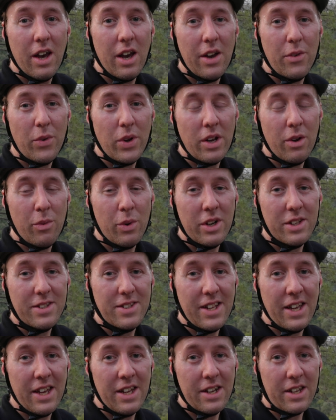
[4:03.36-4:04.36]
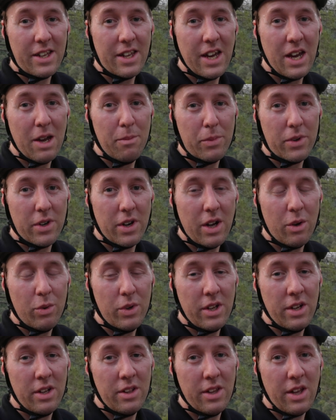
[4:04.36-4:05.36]
I really wanna stay at a
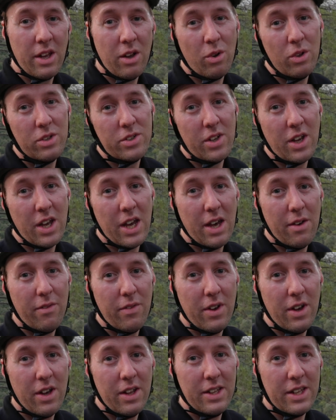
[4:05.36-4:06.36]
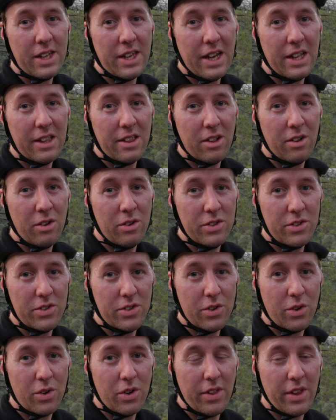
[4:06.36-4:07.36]
campground, and they also have a Decathlon
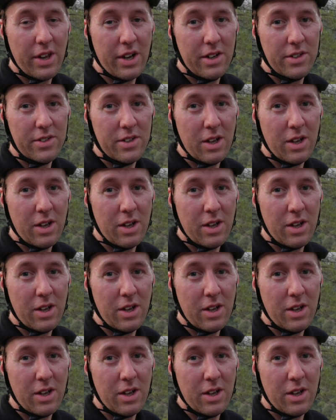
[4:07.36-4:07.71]
store there.